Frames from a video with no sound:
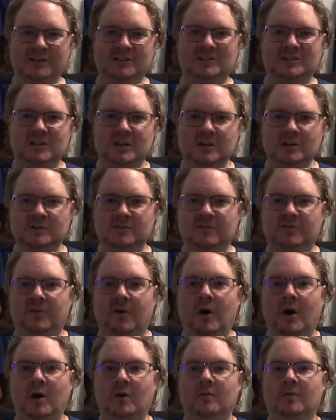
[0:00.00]
She's
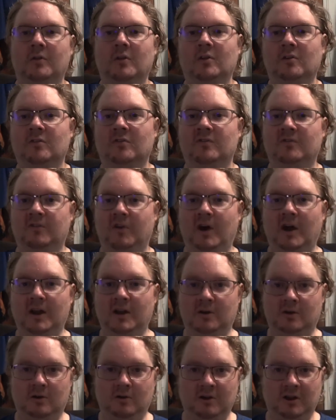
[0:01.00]
fought this fight
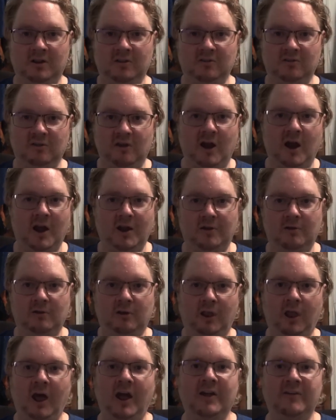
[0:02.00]
her entire
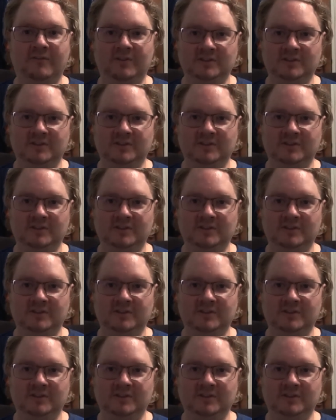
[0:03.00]
life,